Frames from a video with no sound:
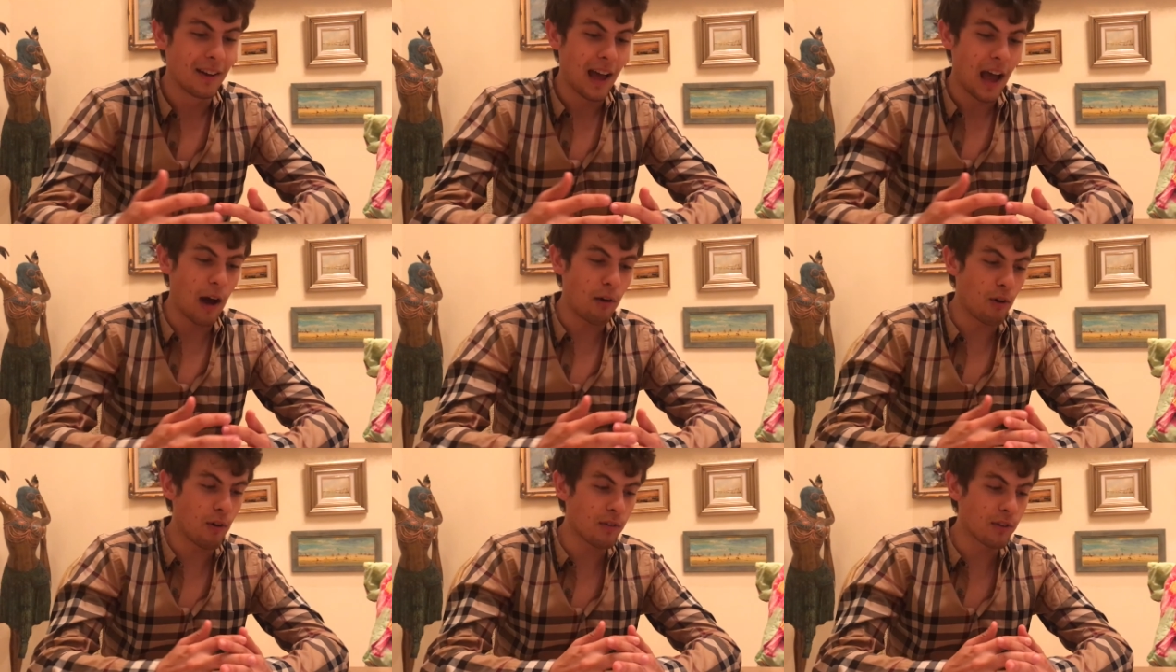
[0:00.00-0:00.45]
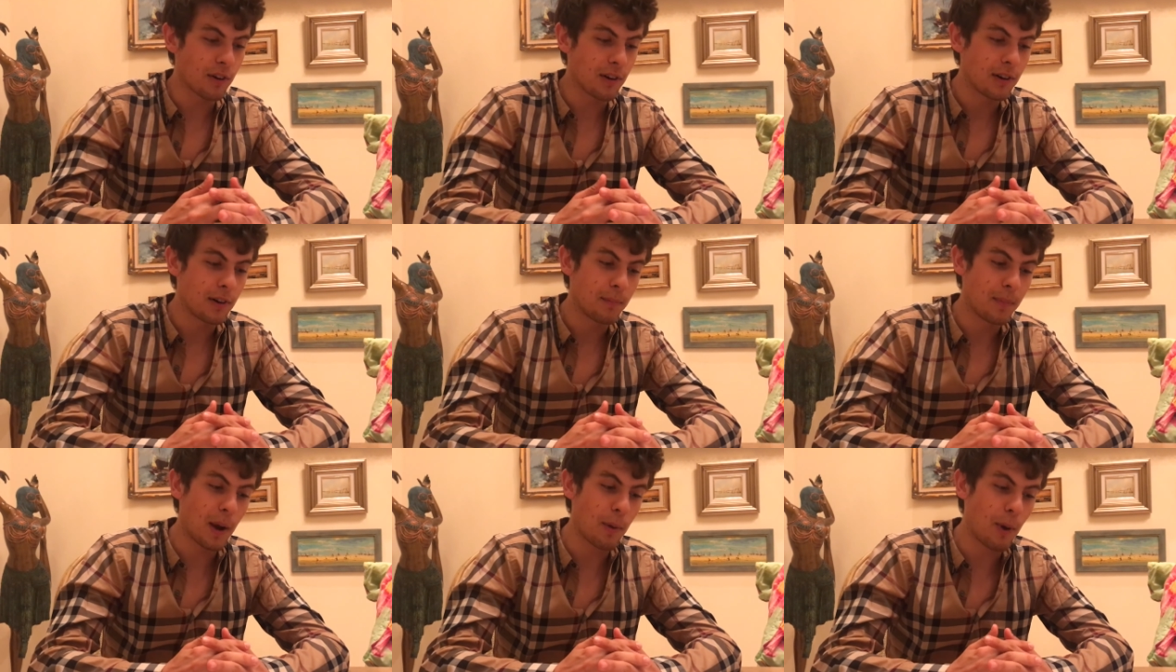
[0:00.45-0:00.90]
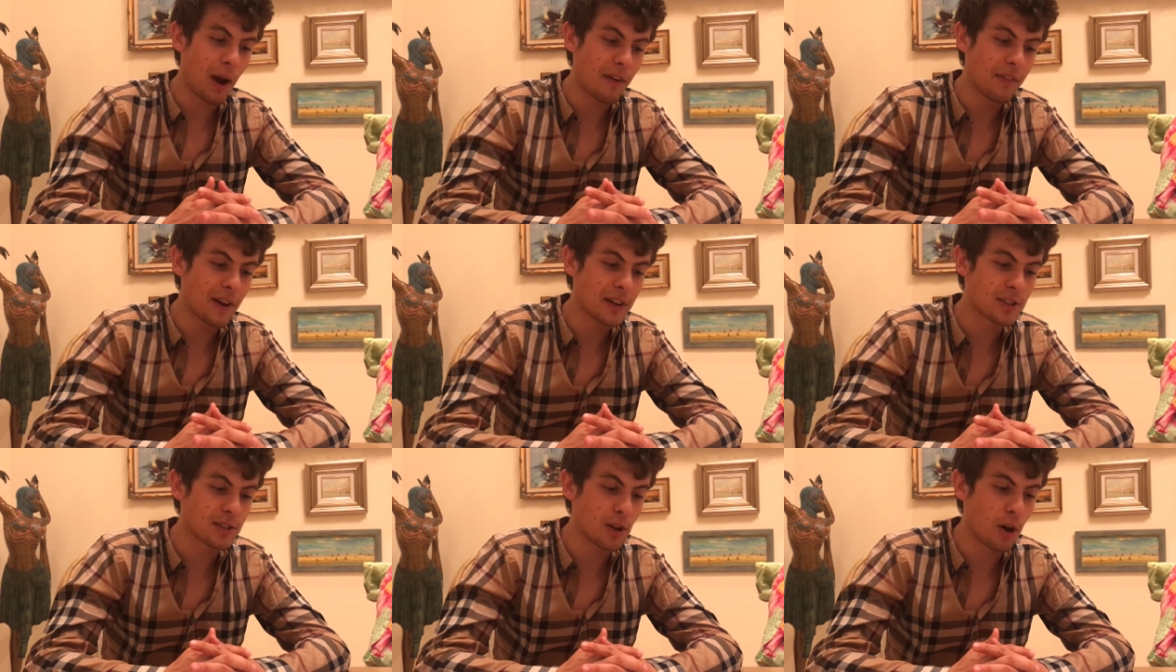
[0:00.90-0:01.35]
However, my wife
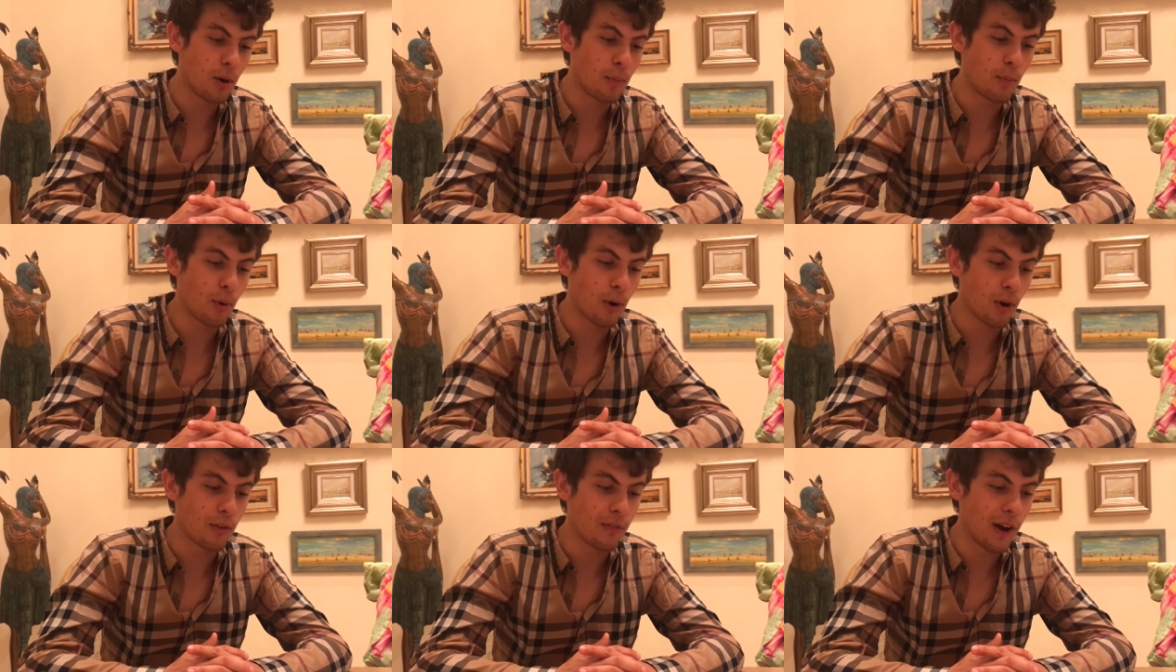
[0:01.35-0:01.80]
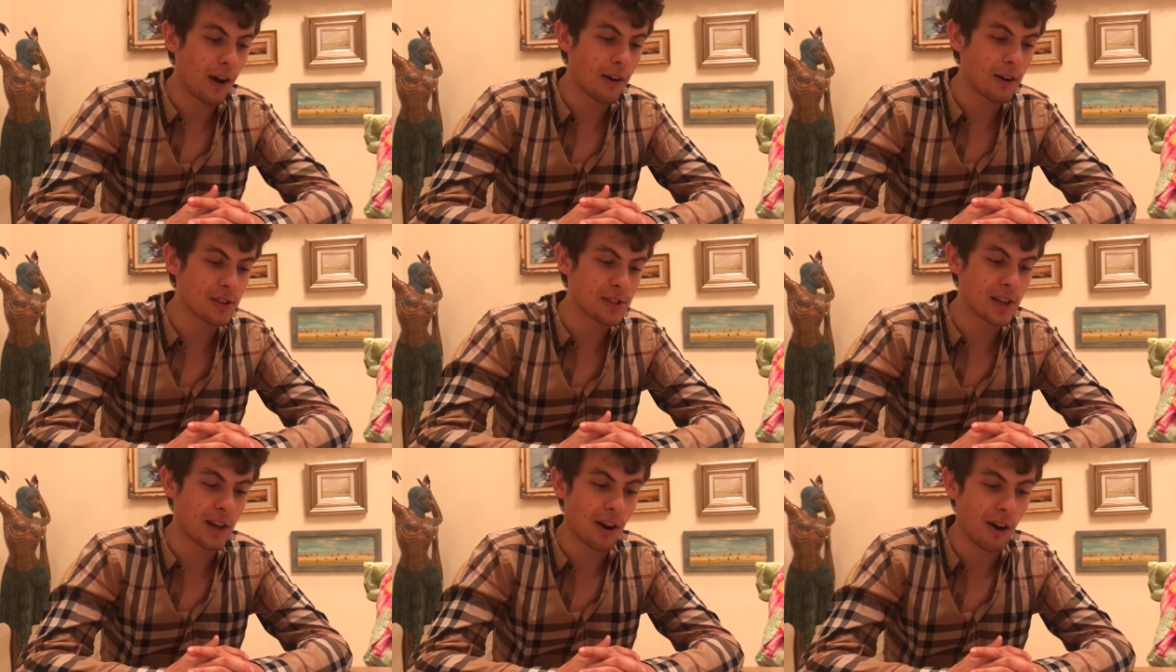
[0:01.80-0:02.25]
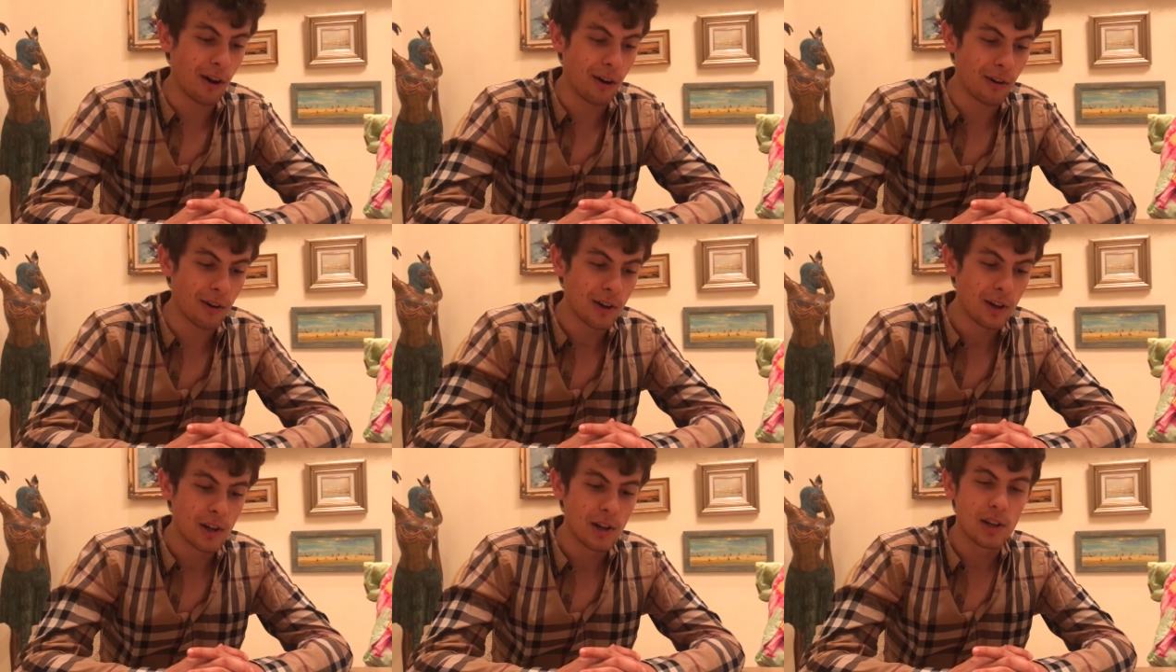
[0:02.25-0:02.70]
has no moral values at
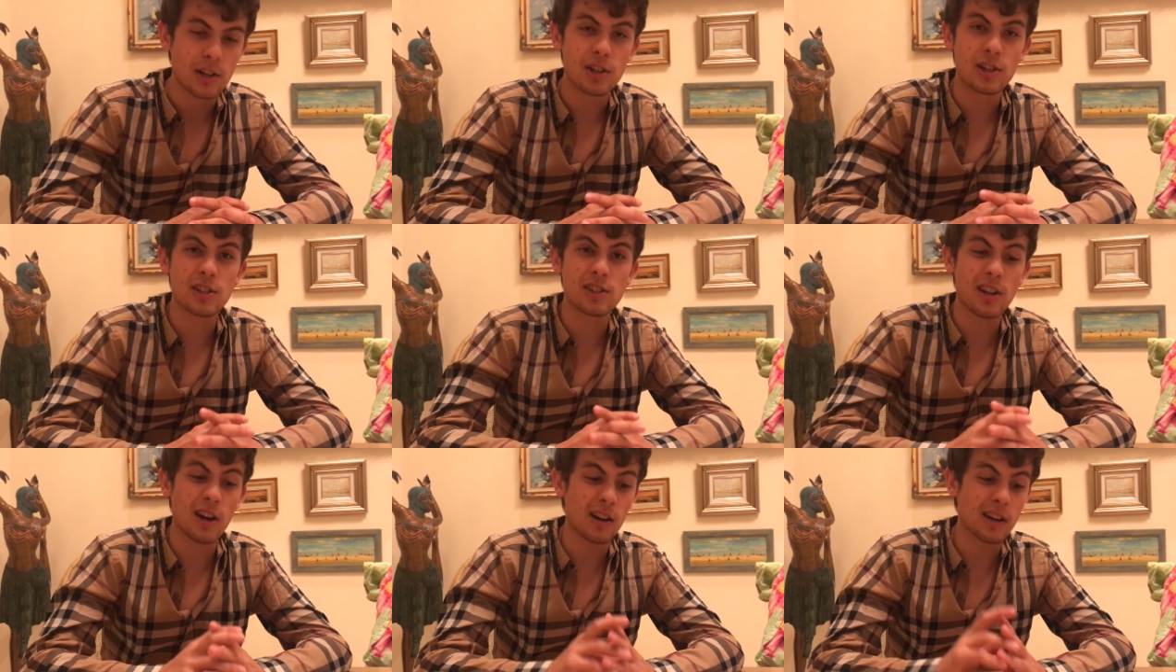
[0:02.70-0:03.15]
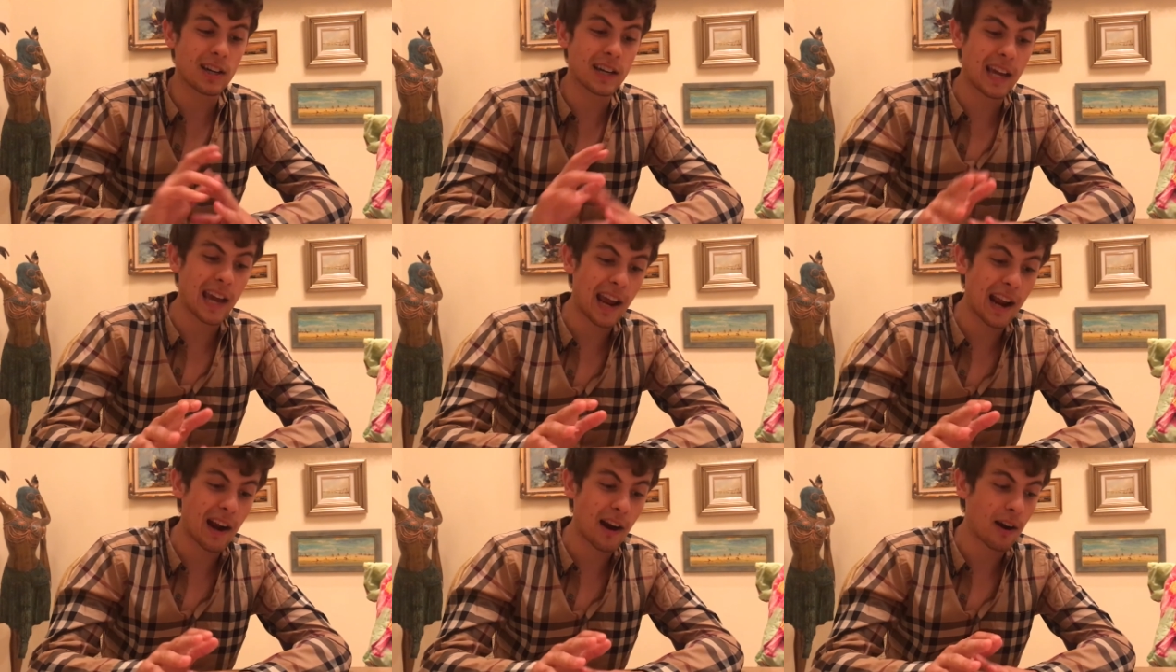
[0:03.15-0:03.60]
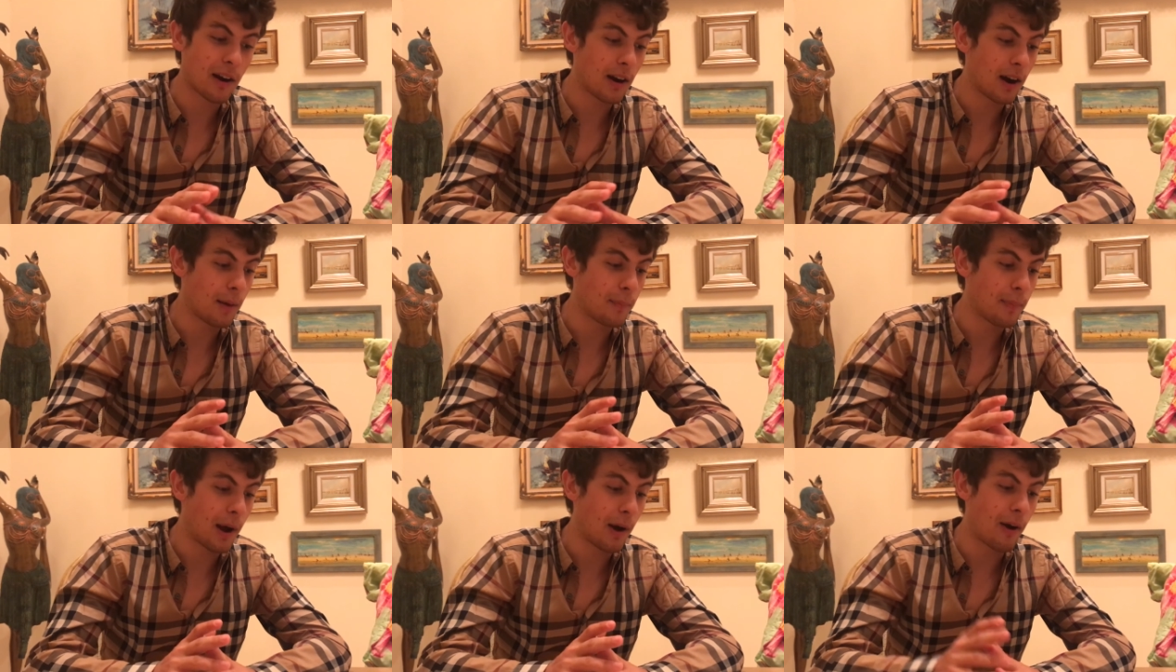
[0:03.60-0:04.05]
all. She does not care
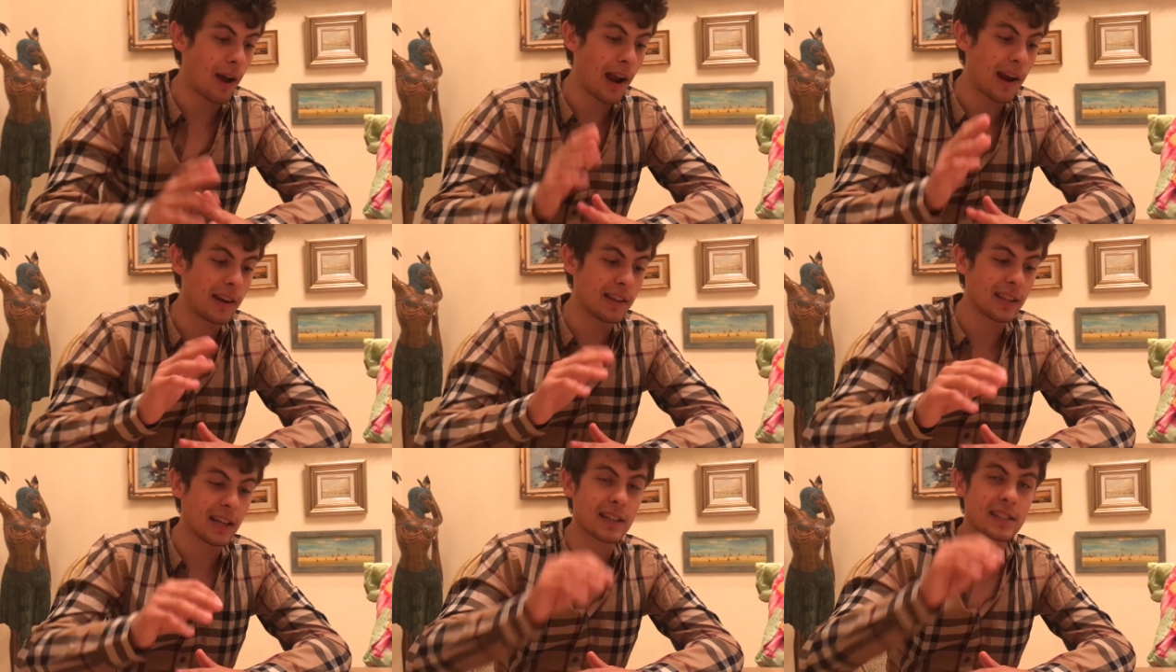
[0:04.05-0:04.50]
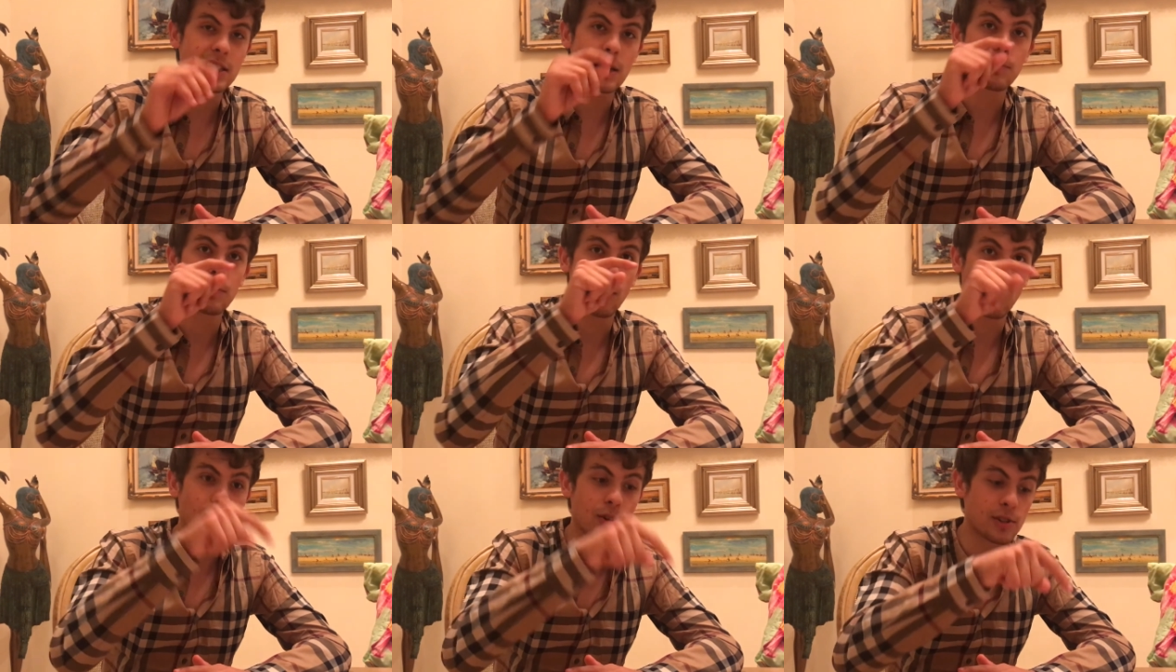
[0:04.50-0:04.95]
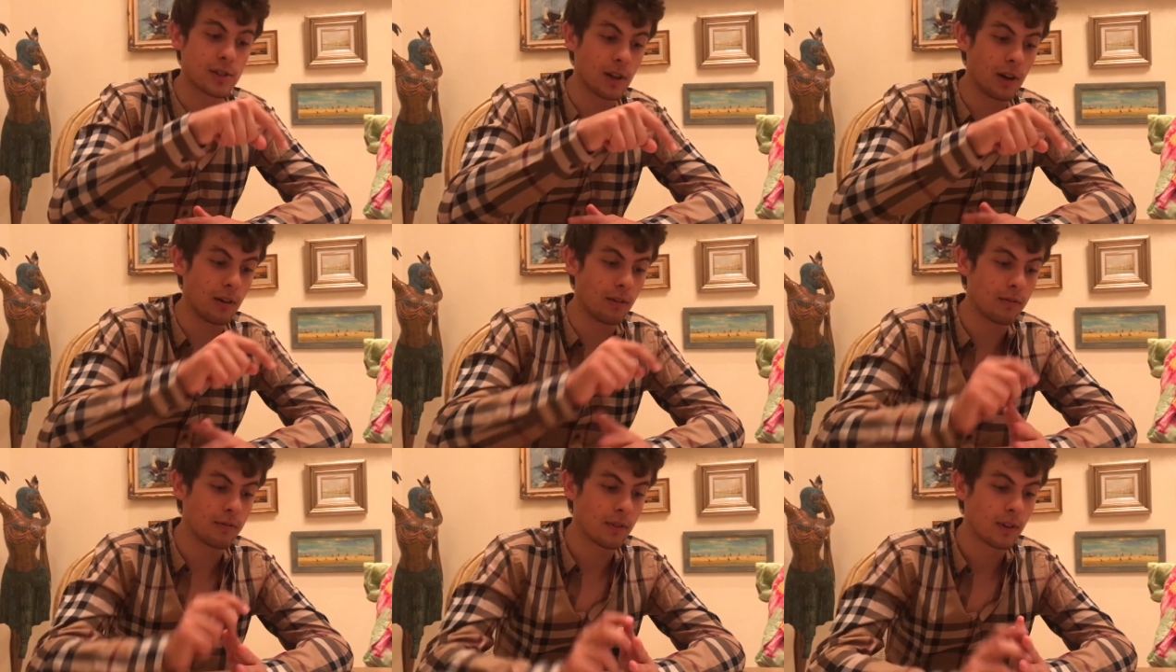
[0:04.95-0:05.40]
about anything except
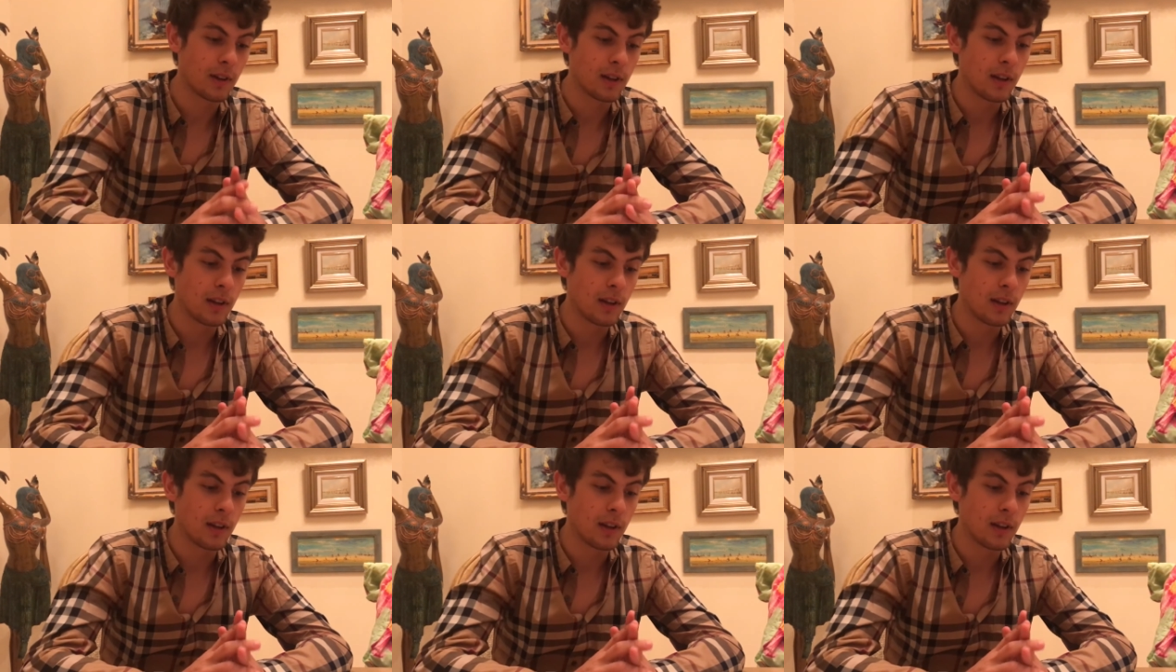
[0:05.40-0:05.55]
herself.